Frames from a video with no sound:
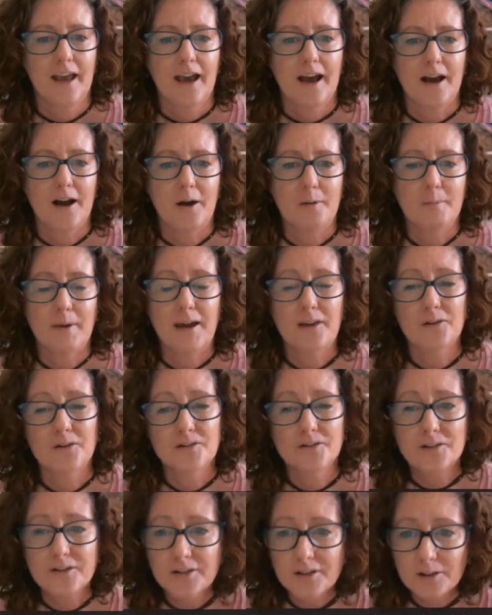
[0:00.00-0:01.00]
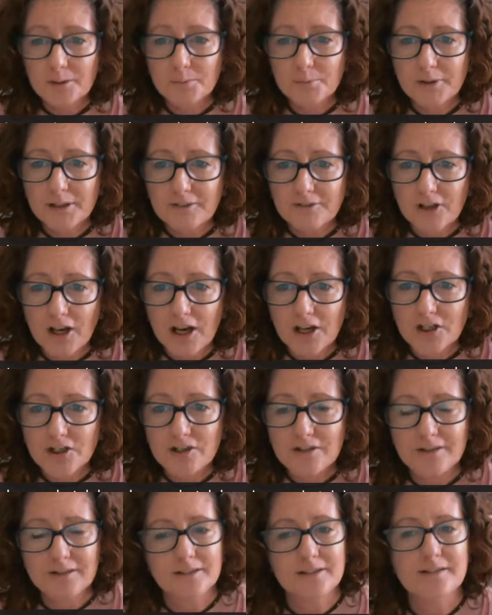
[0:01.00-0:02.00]
And also the
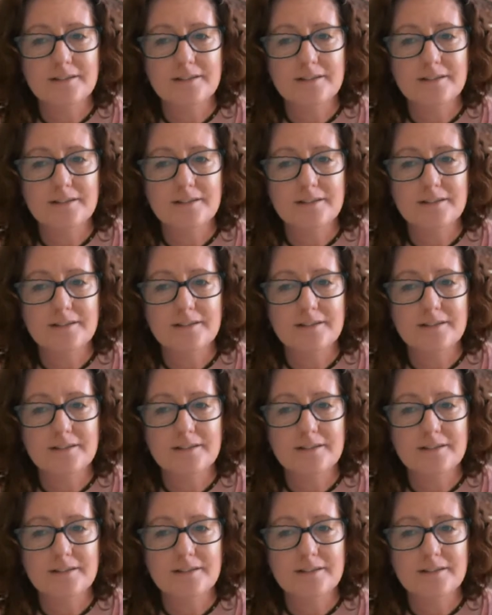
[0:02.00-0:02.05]
abbreviations and the